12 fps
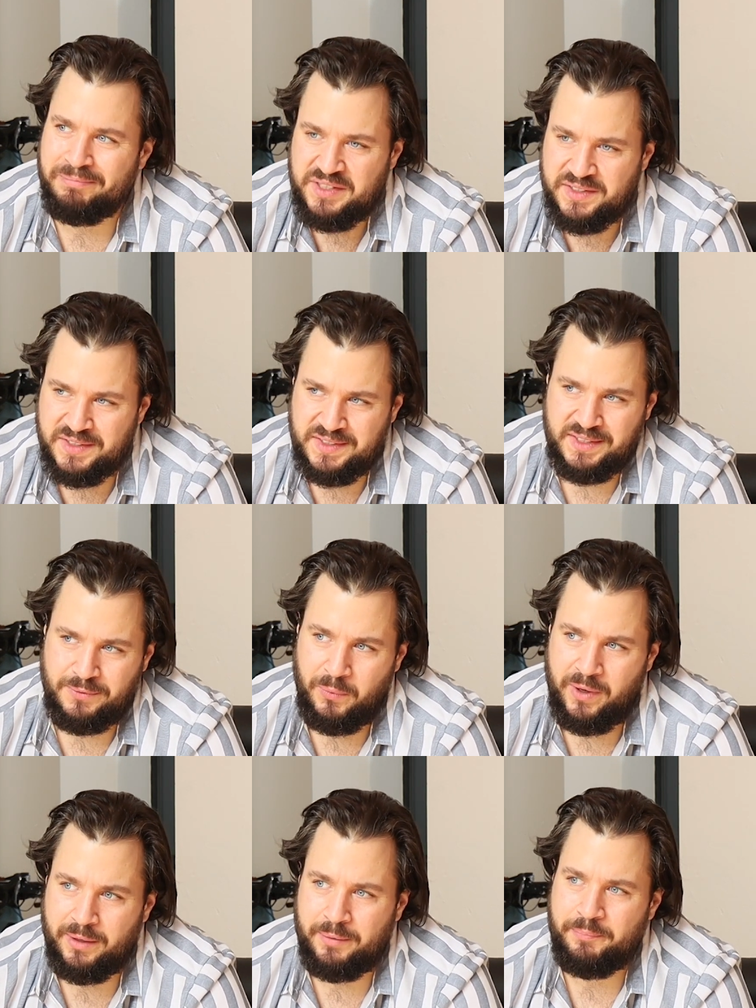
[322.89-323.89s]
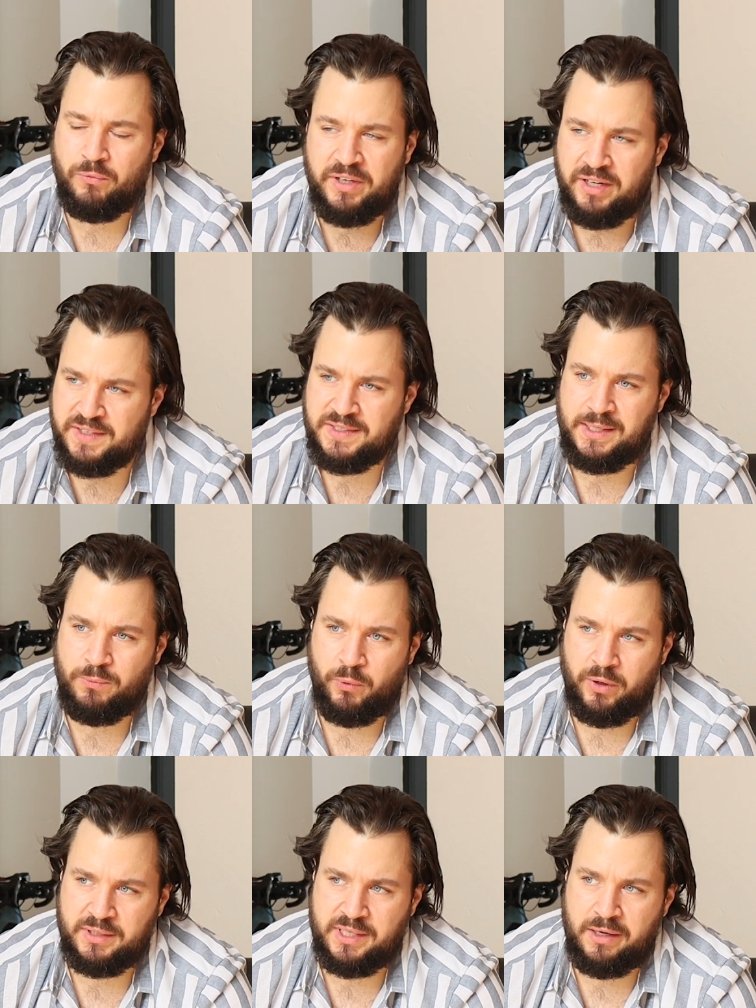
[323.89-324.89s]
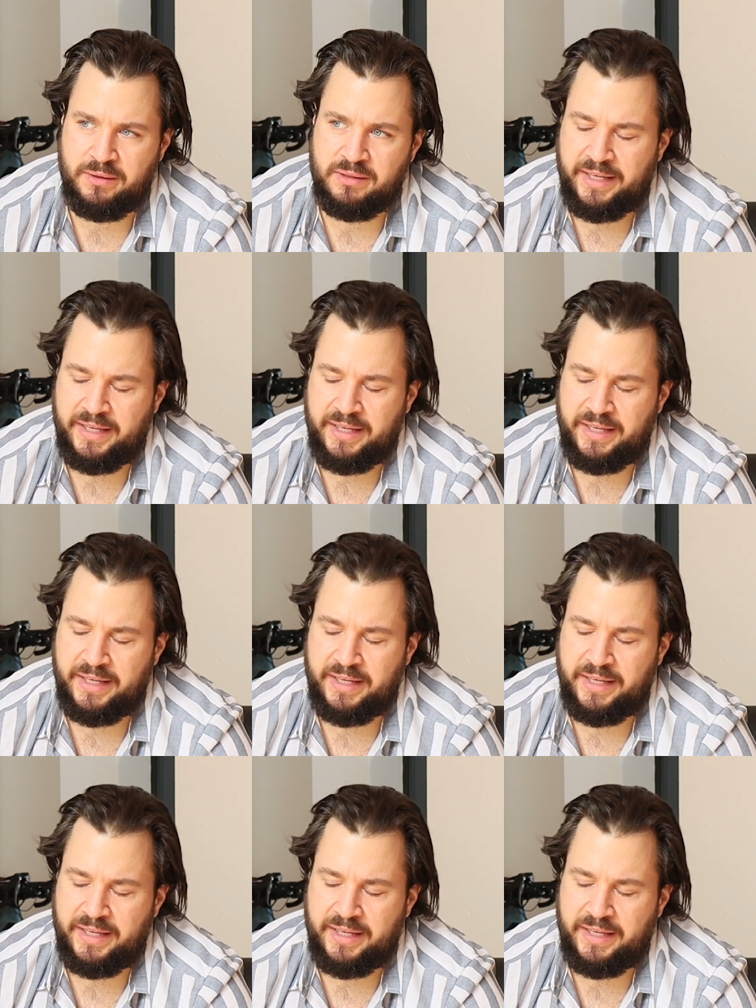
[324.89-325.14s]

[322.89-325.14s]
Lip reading: business did well, real estate worked out.